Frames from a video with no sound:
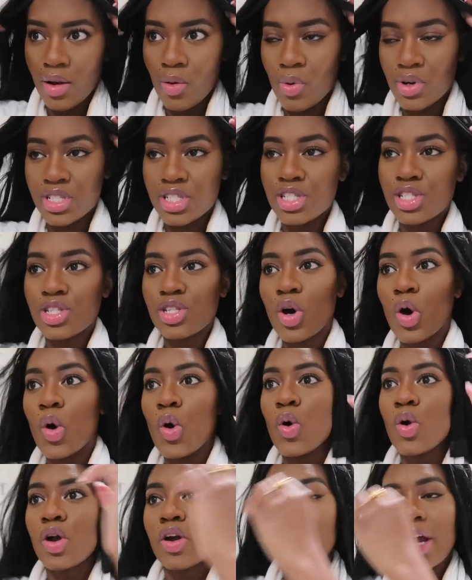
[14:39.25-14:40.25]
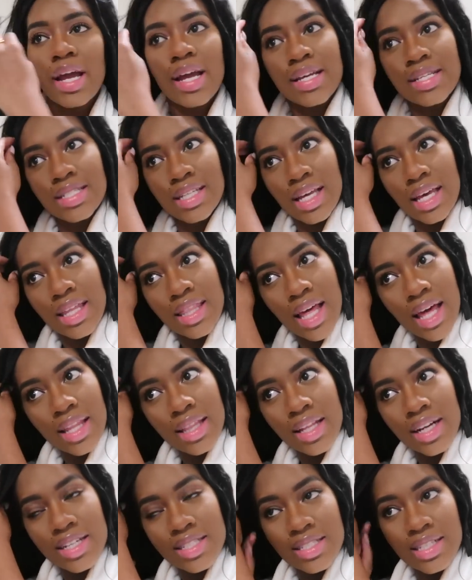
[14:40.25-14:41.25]
Which is so crazy
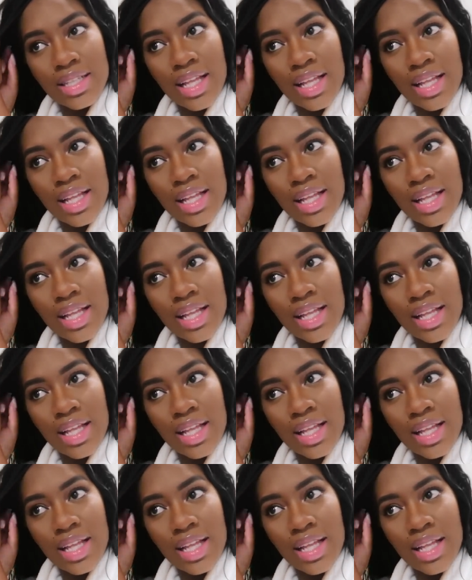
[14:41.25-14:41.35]
that there's